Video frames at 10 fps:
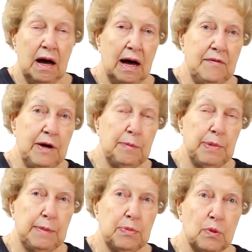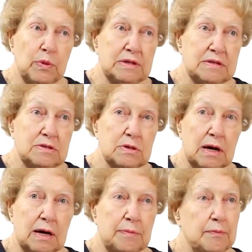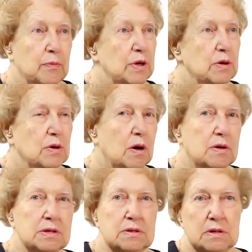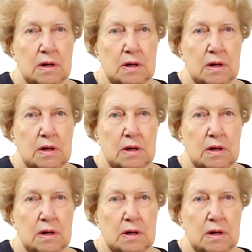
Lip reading: I've had people with, what do you call it?